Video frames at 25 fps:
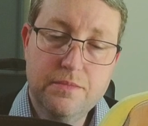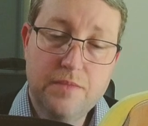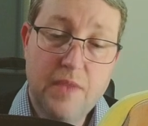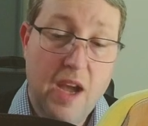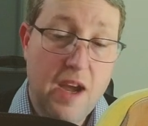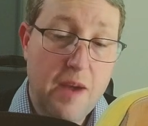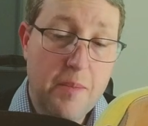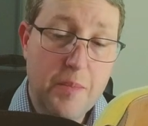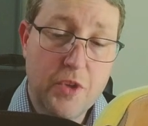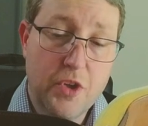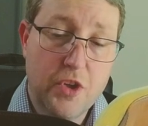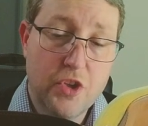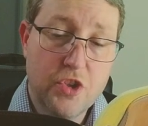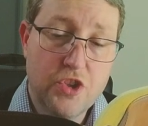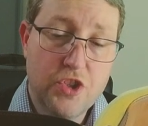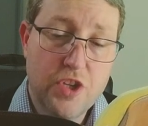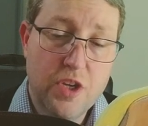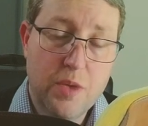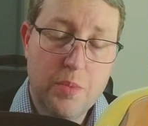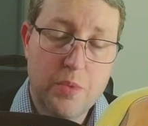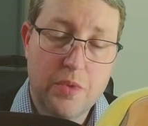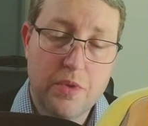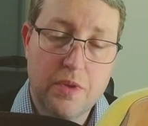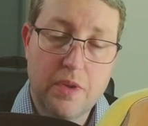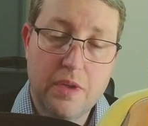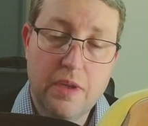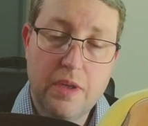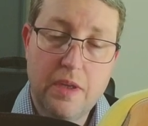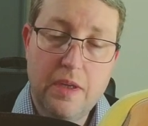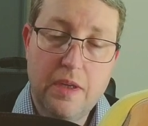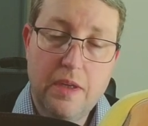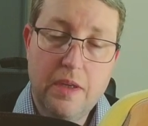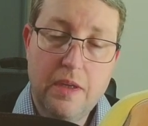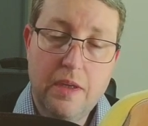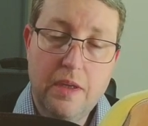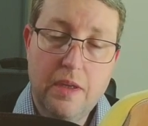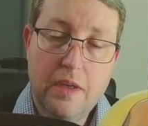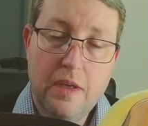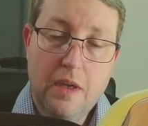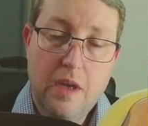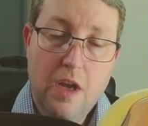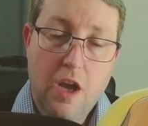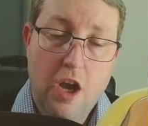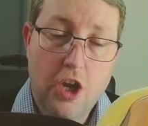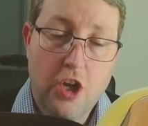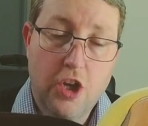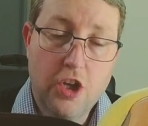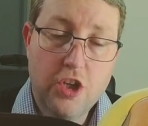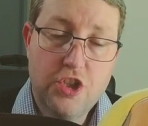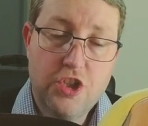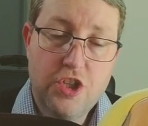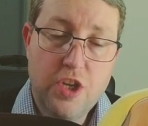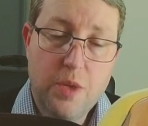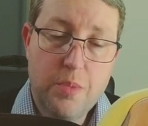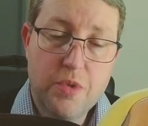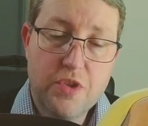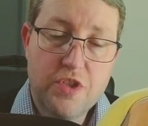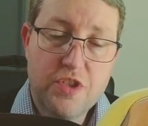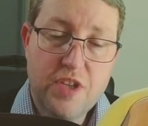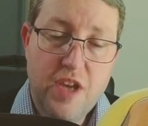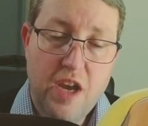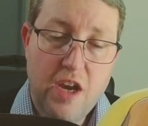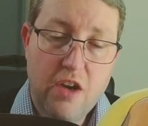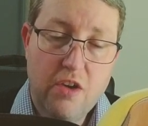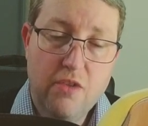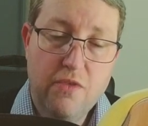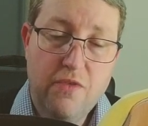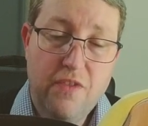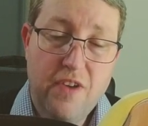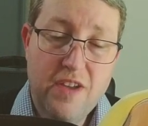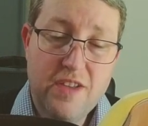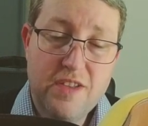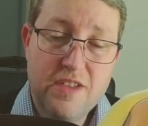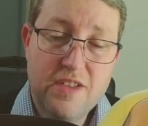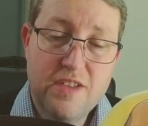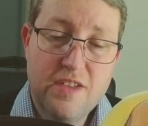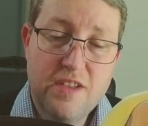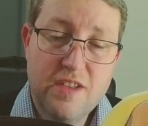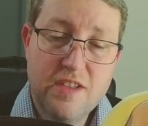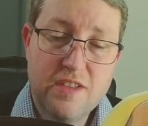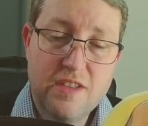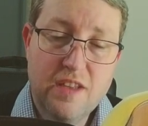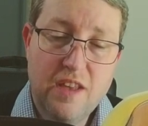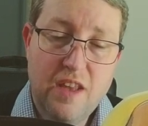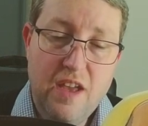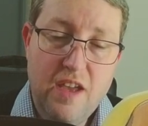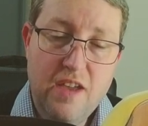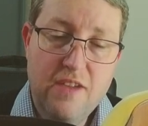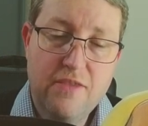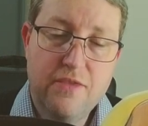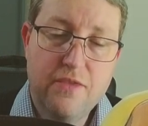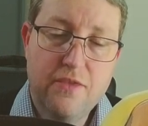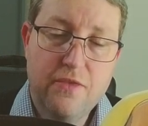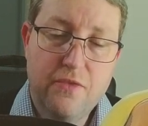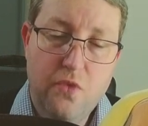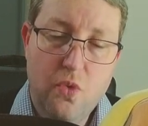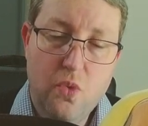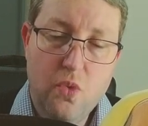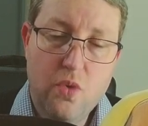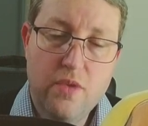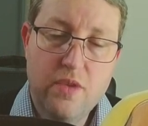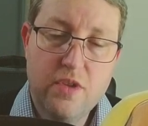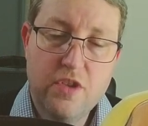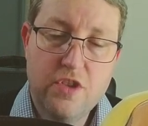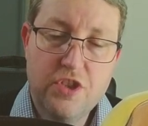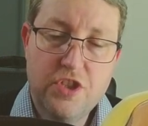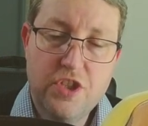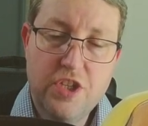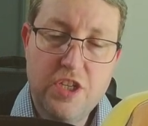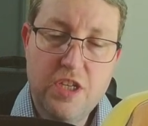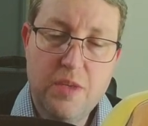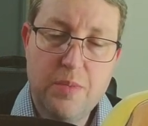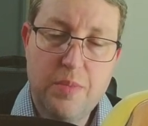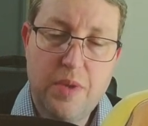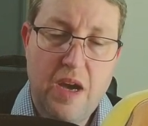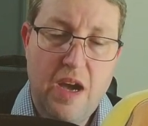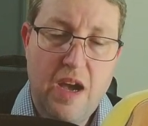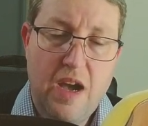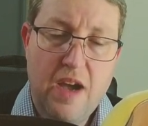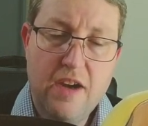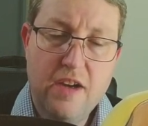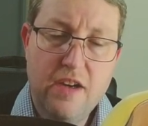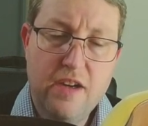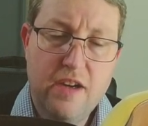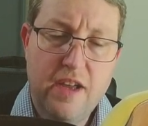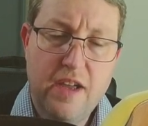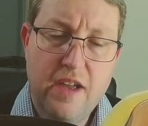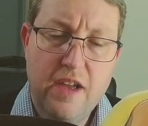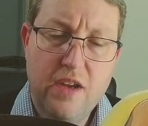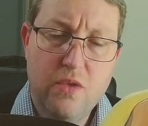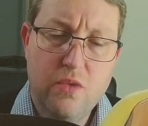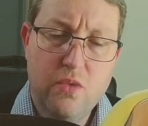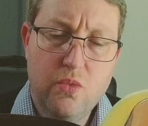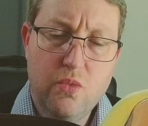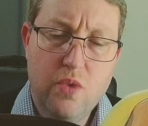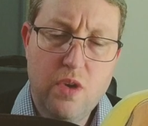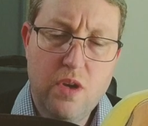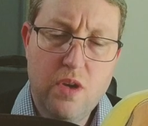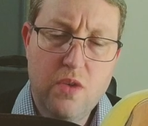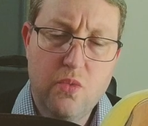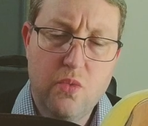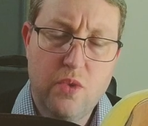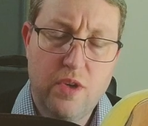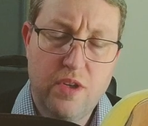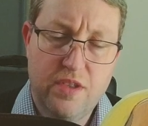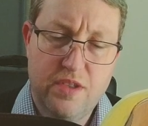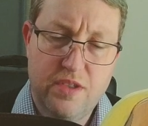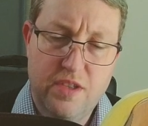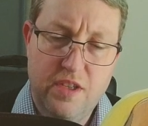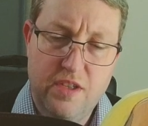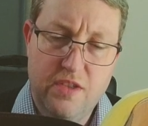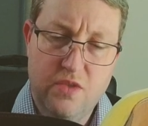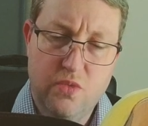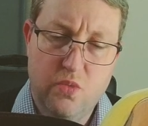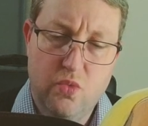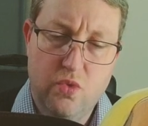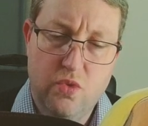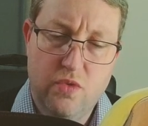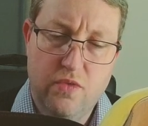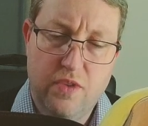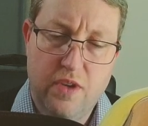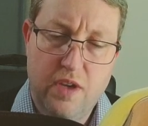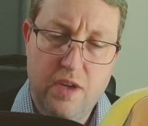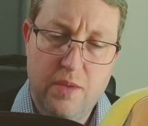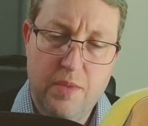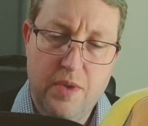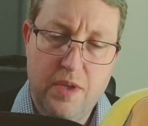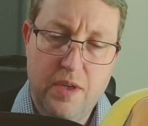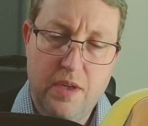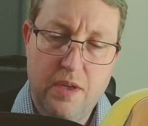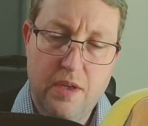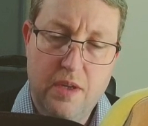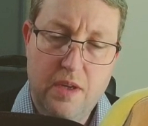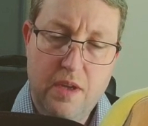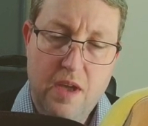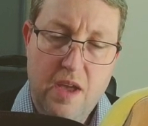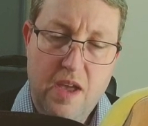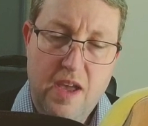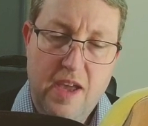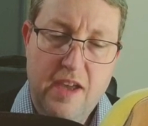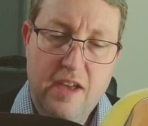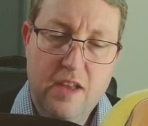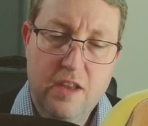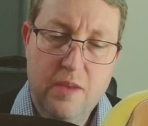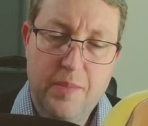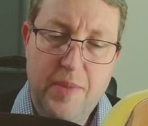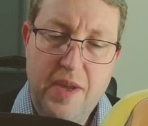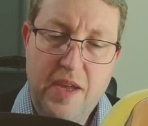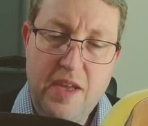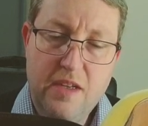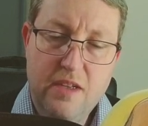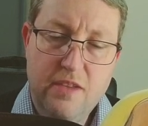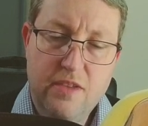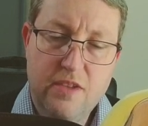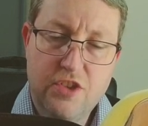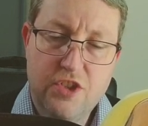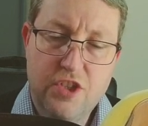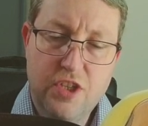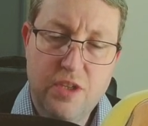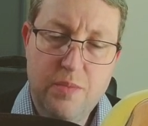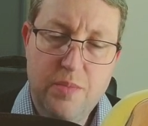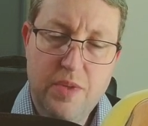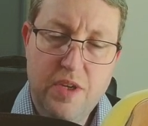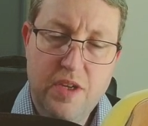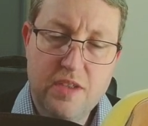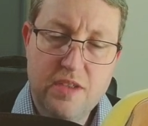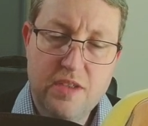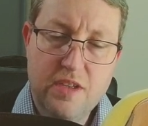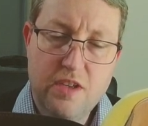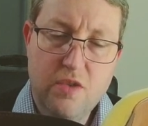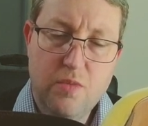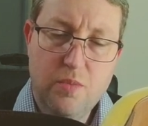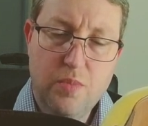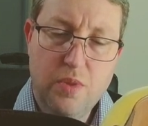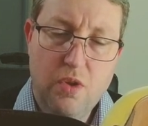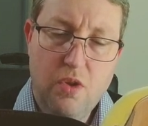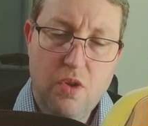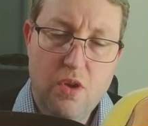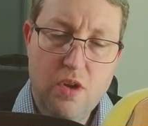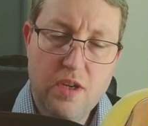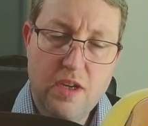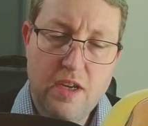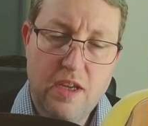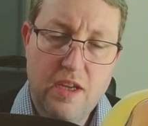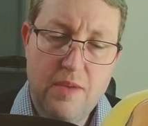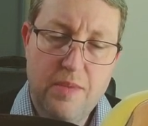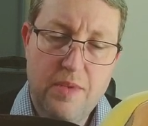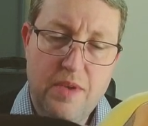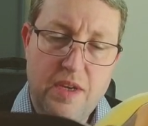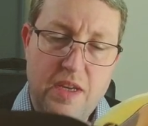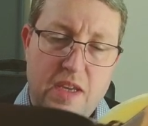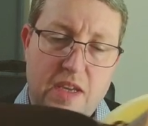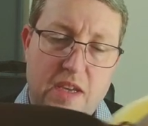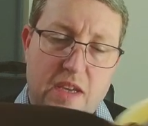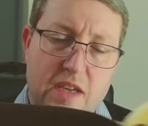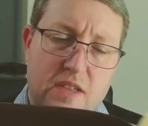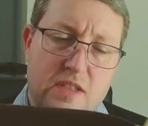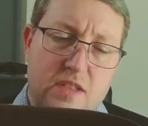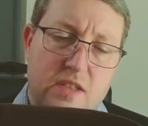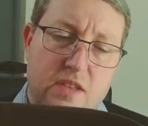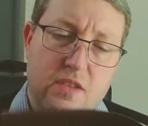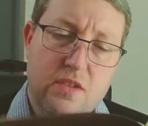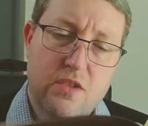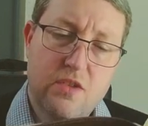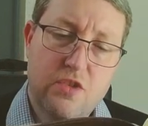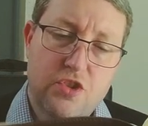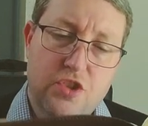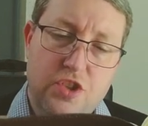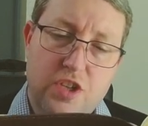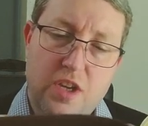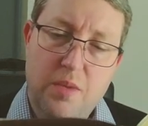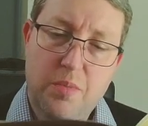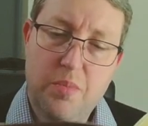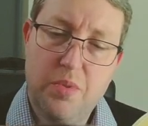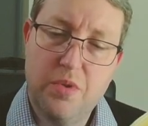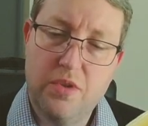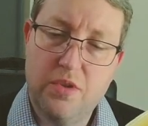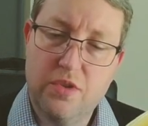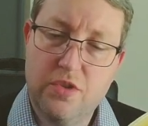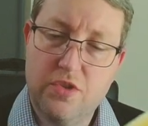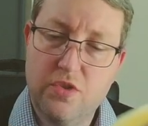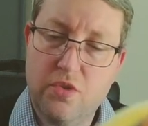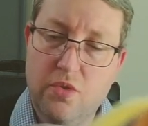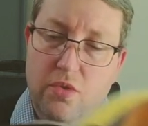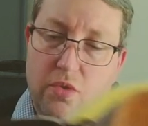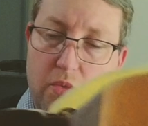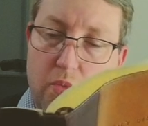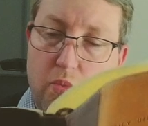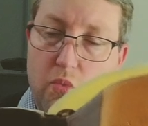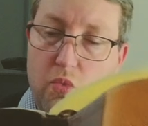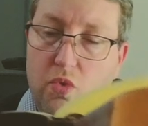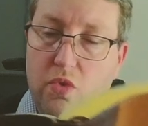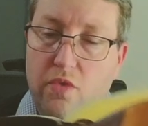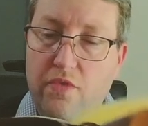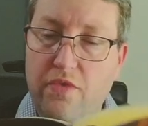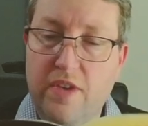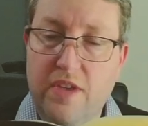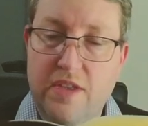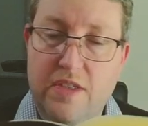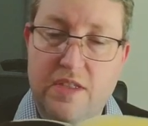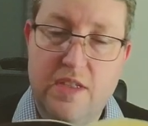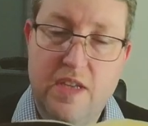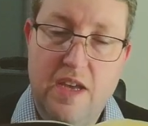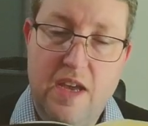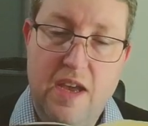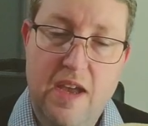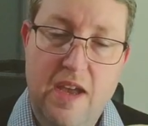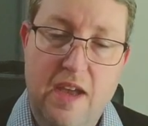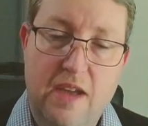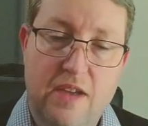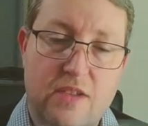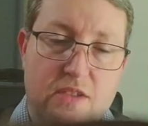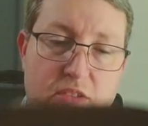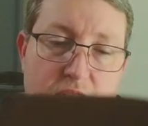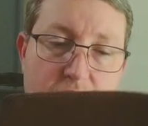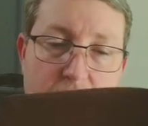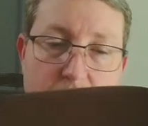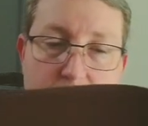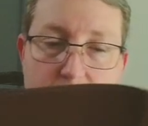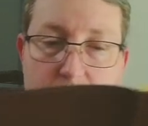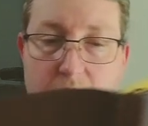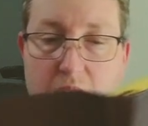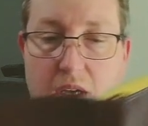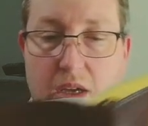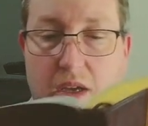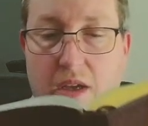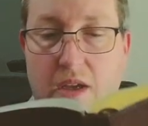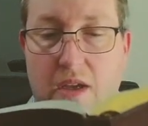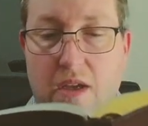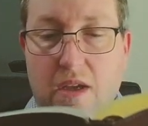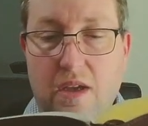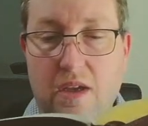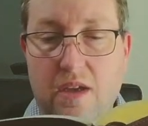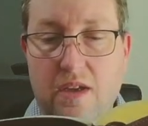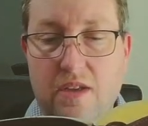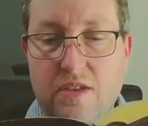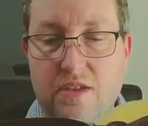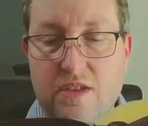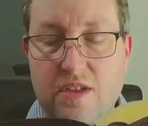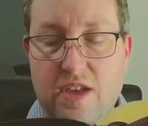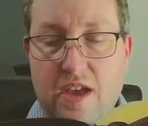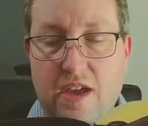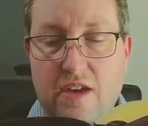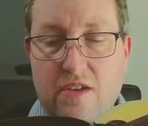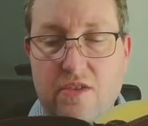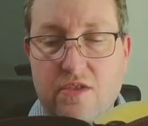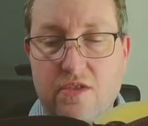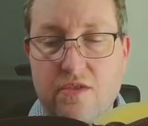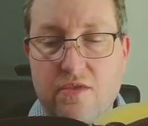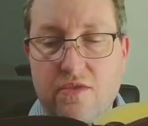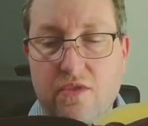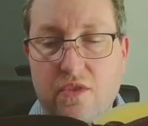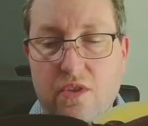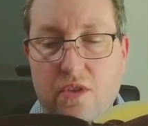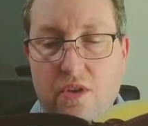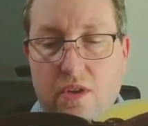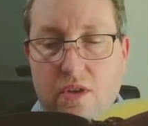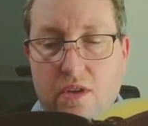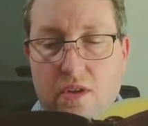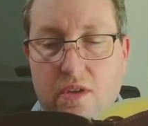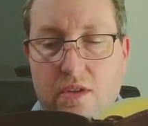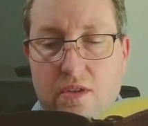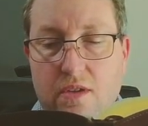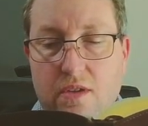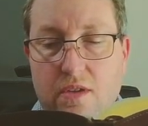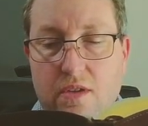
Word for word: I'm the good shepherd. A good shepherd sacrifices his life for the sheep. A hired hand will run when he sees a wolf coming. He'll abandon the sheep because they don't belong to him and he isn't their shepherd. And so the wolf attacks them and scatters the flock.